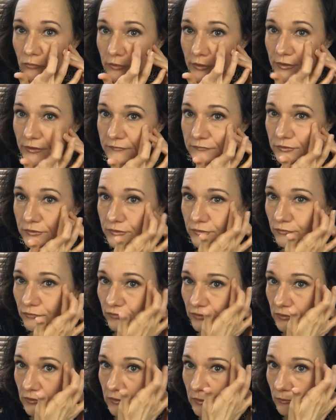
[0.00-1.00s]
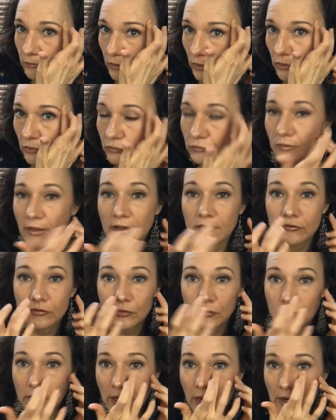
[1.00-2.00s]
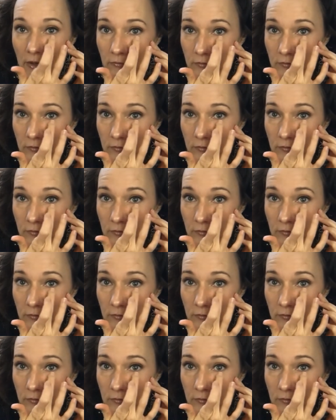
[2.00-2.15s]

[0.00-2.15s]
Wherever you feel the bone, that's okay.